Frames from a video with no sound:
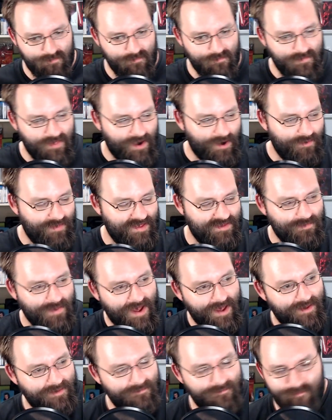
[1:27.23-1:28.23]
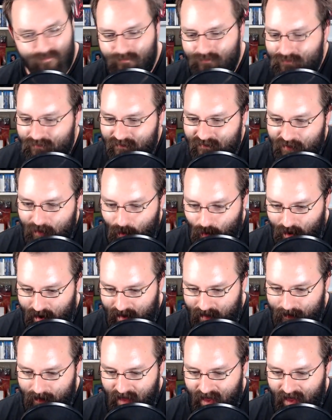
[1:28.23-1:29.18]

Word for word: you know that's my view on it.